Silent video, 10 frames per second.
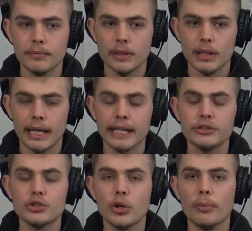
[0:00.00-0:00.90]
I get
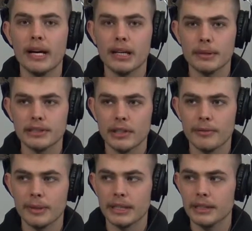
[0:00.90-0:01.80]
so mad at myself
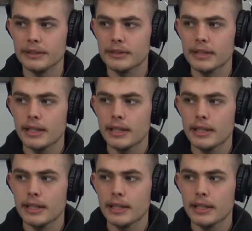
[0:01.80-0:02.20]
because